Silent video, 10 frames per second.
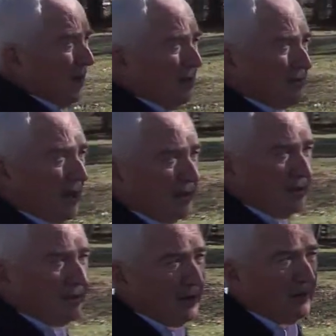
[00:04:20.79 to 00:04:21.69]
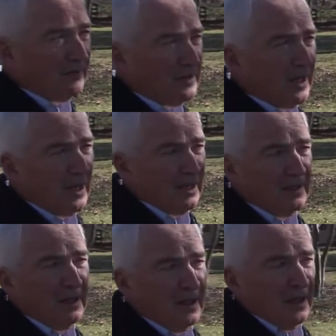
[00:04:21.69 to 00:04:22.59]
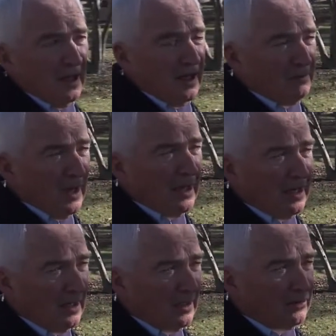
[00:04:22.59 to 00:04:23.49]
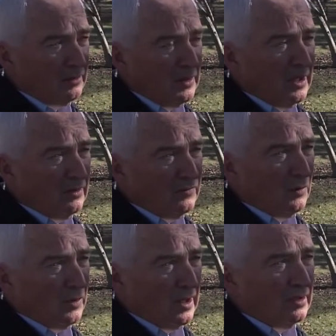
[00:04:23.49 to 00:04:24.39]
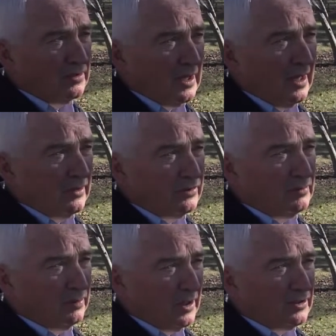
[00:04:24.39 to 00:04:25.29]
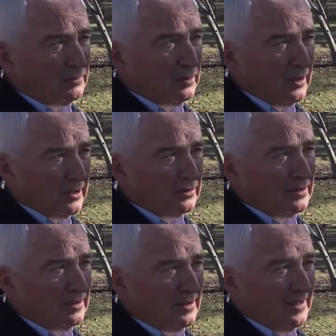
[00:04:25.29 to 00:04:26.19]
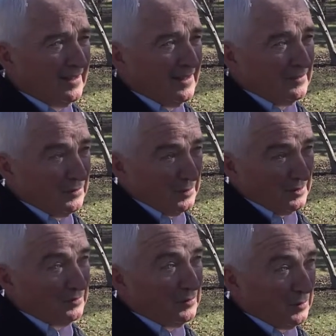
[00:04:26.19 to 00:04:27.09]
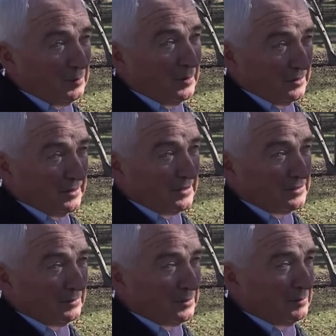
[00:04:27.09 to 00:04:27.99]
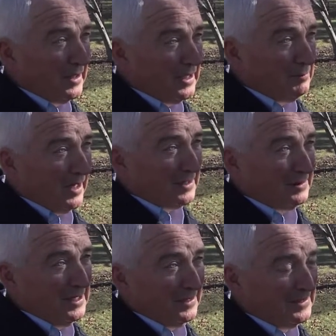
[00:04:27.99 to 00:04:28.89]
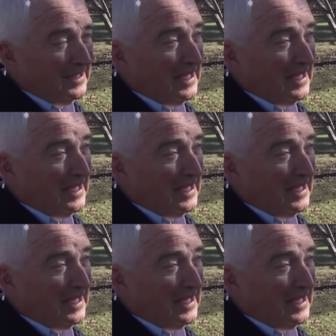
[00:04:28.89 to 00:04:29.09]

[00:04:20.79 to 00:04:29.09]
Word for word: miles out here every day and made an estimated 400,000 plus bricks for the four buildings that were made back then. No